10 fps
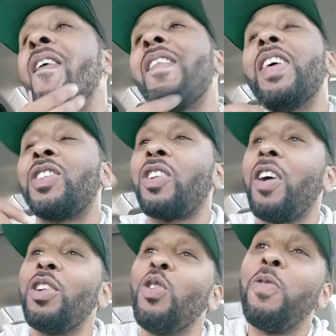it's all
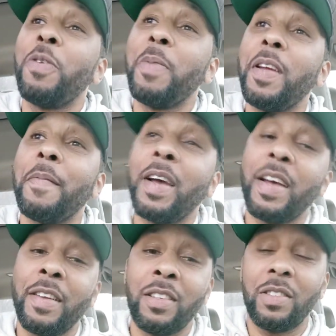new for me,
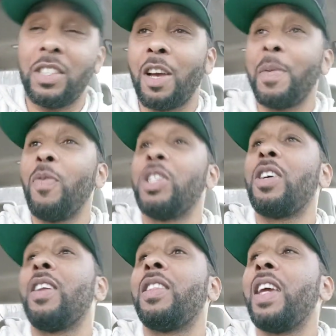man. Tell me what
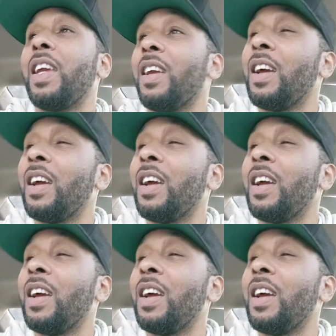y'all think